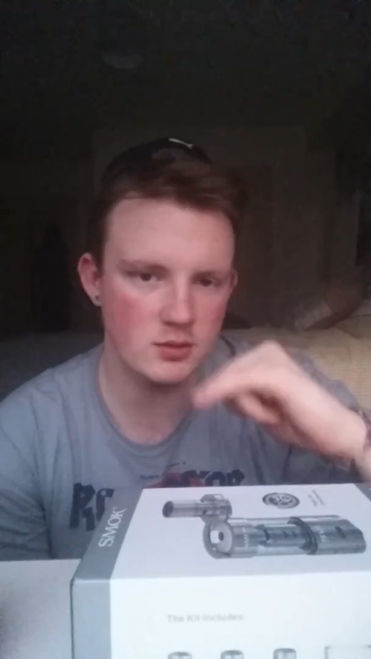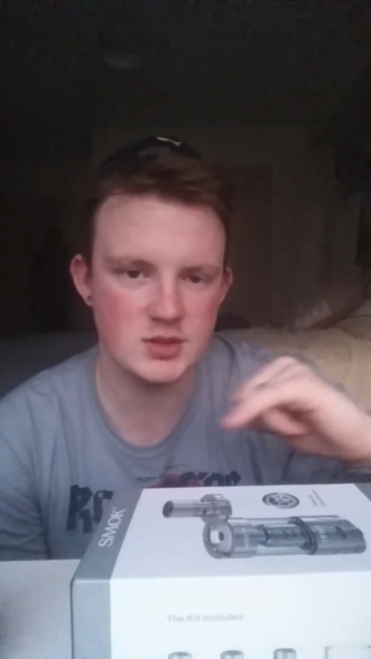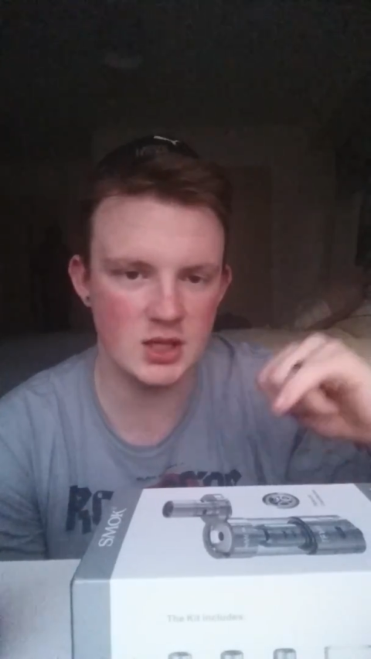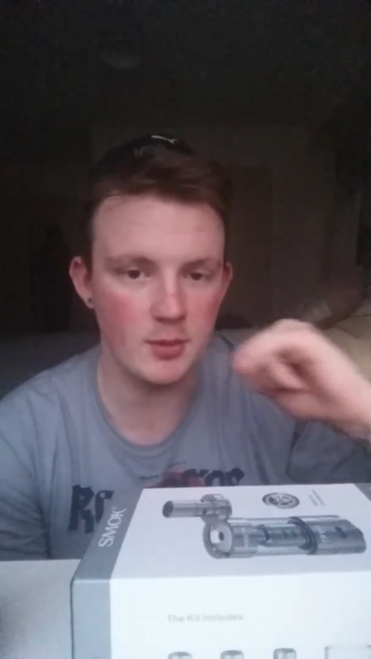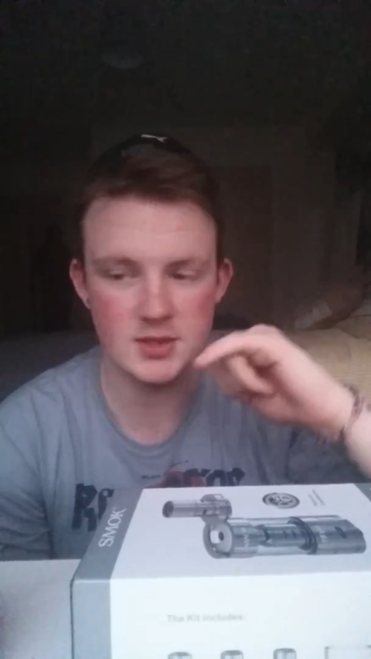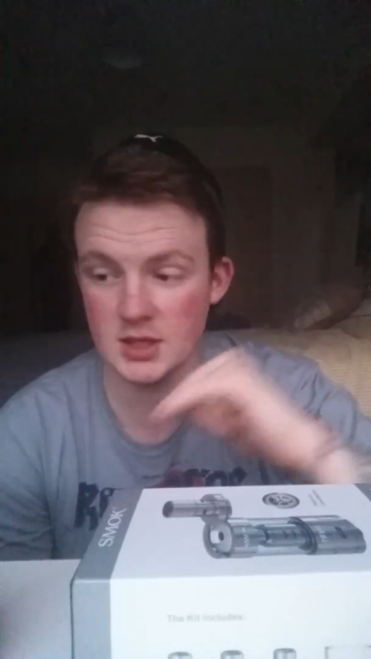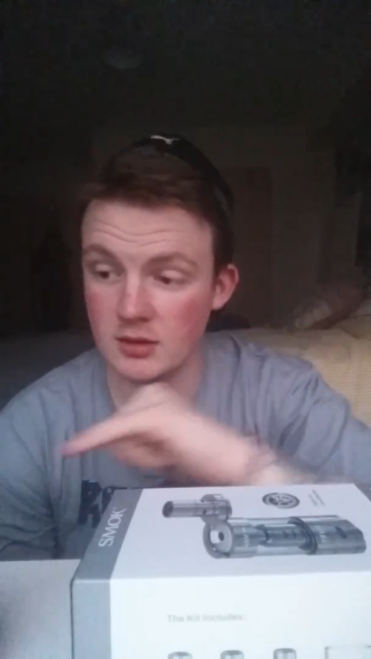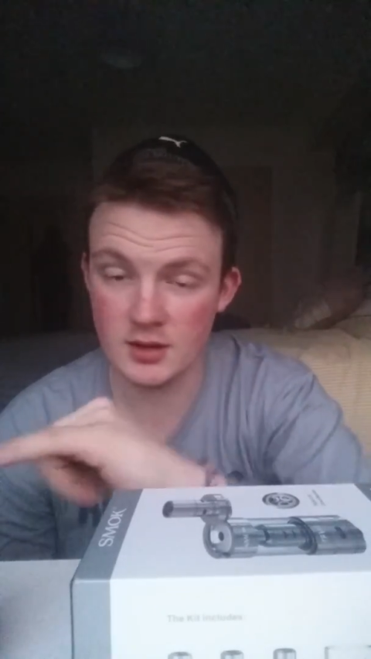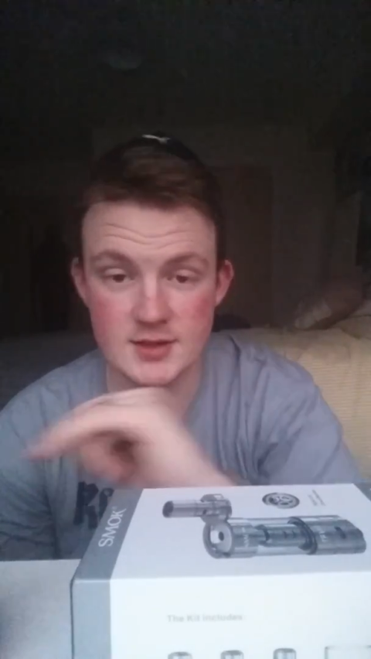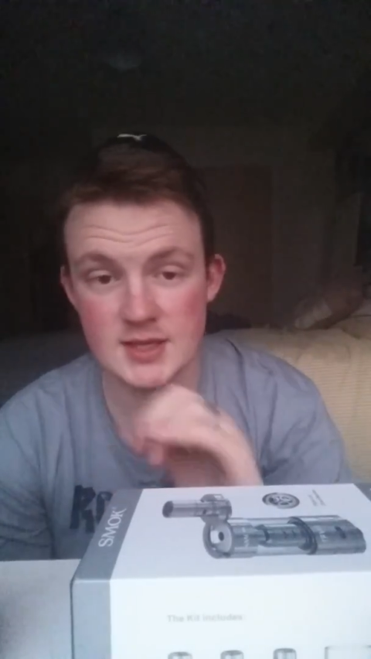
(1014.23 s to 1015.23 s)
side by
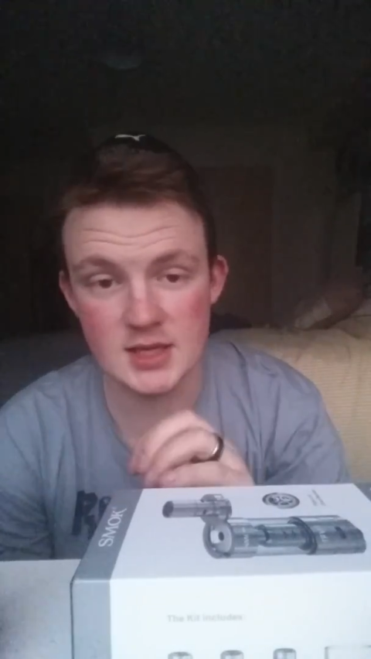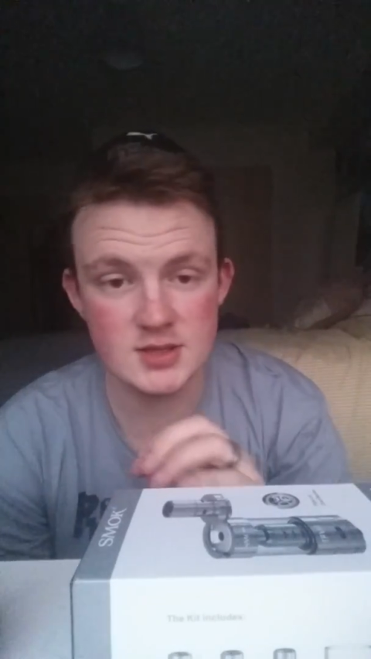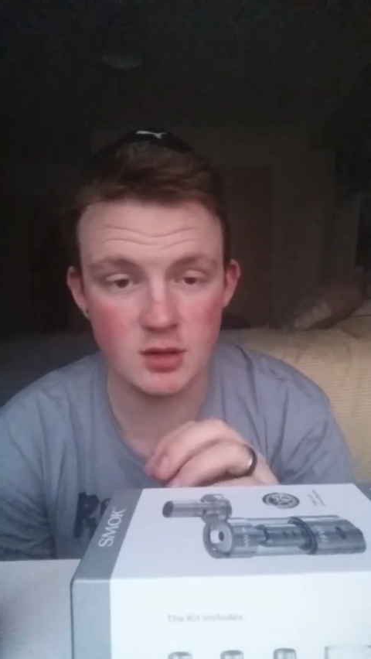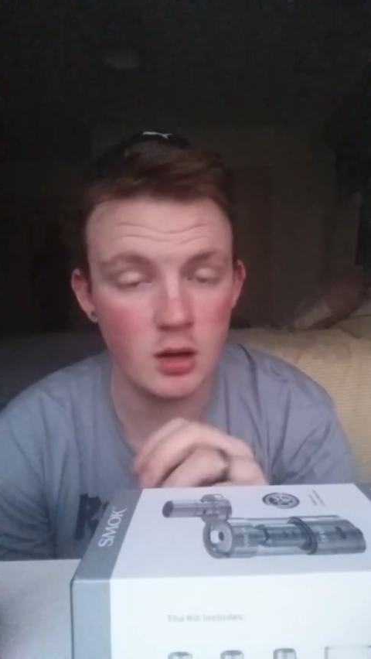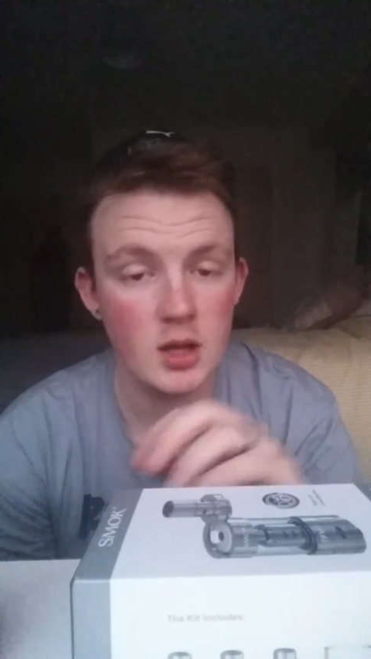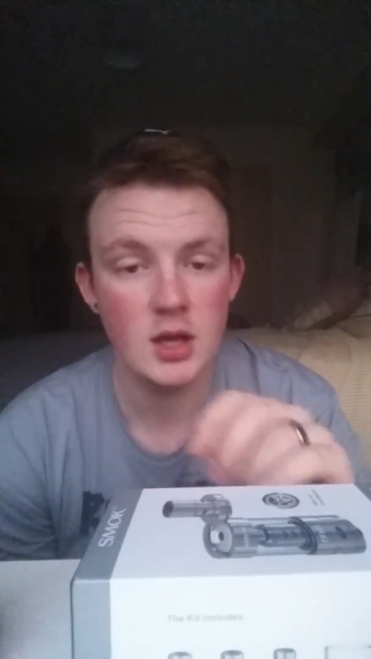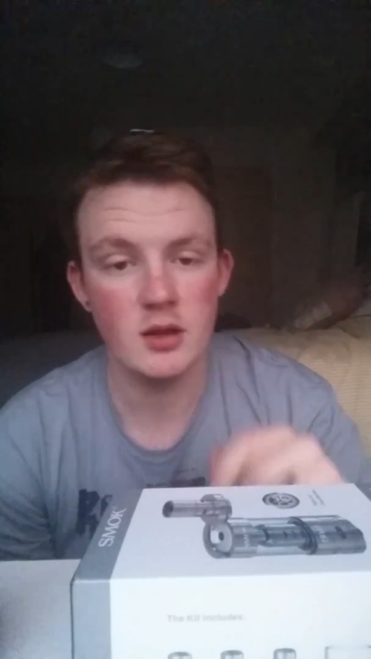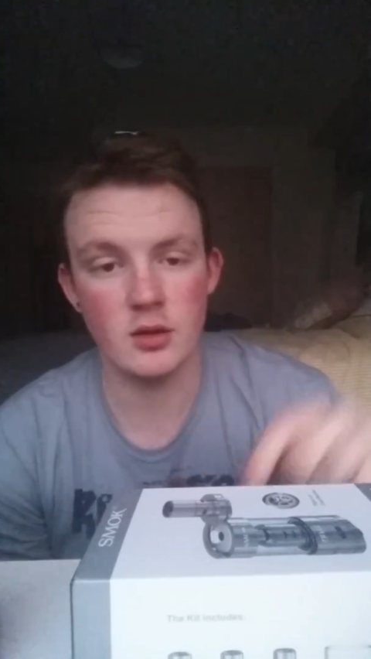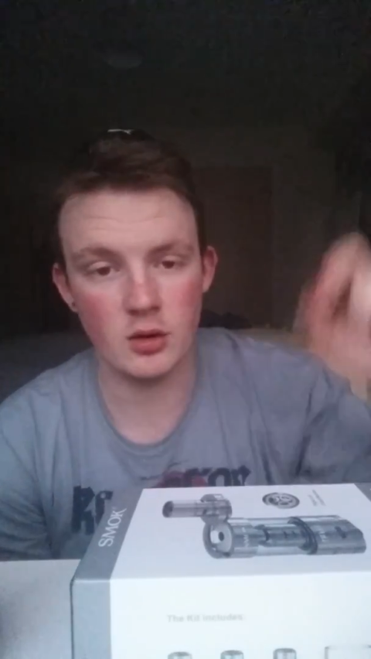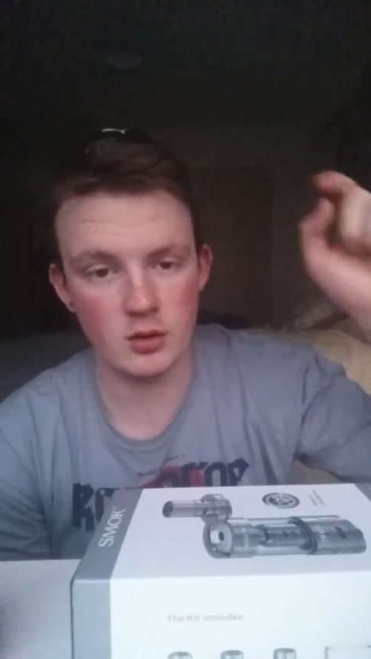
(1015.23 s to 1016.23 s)
side like the T8s are,
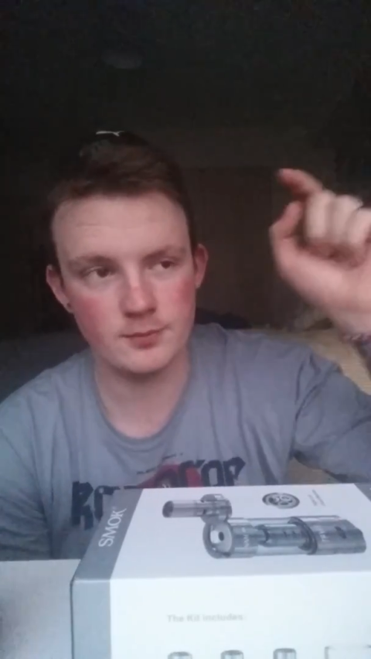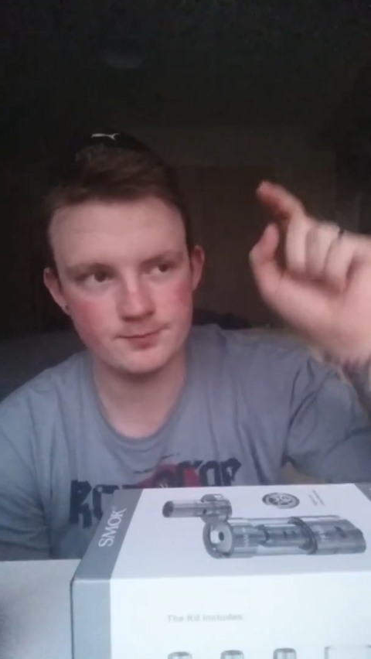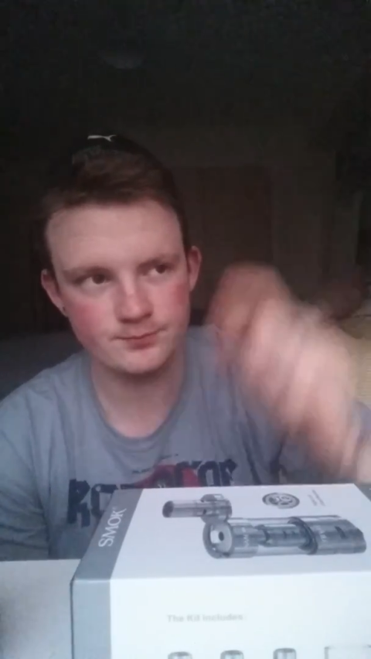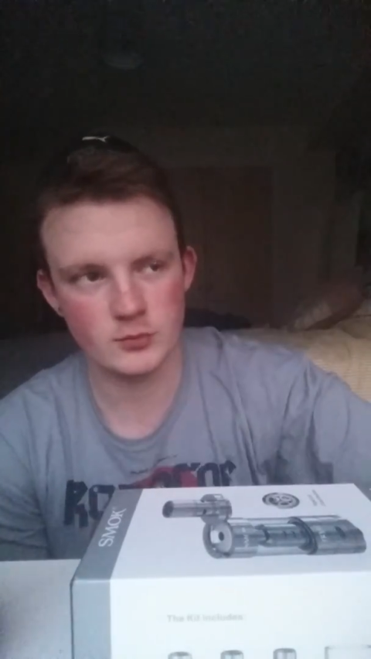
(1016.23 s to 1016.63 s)
they're